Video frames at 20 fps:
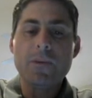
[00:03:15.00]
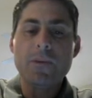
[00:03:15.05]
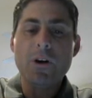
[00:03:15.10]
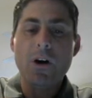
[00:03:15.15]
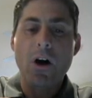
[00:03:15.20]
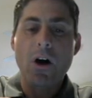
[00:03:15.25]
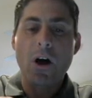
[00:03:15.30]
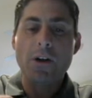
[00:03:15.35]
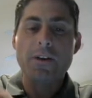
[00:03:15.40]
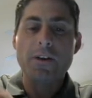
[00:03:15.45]

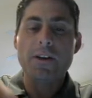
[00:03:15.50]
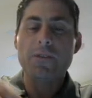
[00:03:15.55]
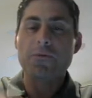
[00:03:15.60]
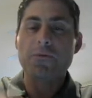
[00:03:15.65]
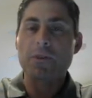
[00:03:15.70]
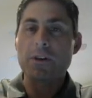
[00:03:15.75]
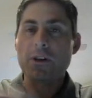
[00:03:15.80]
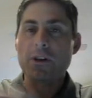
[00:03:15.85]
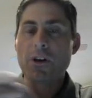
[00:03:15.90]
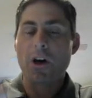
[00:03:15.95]
on
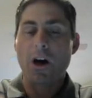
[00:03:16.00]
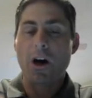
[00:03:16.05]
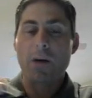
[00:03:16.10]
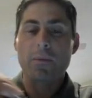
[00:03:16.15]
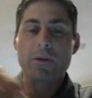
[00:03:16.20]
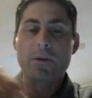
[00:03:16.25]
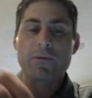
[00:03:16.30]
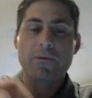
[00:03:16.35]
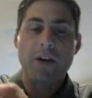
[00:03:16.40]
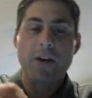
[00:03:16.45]
different
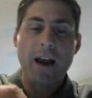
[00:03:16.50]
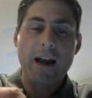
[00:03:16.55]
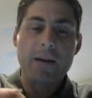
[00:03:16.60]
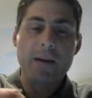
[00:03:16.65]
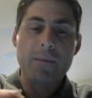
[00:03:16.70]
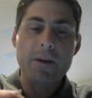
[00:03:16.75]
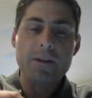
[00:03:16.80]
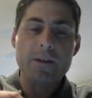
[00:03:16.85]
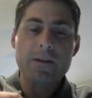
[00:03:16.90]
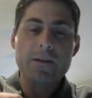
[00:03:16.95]
carbon
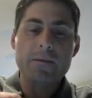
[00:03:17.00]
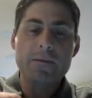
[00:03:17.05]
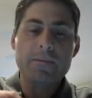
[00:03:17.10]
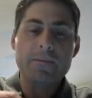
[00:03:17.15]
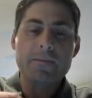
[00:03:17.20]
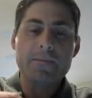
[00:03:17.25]
fragments,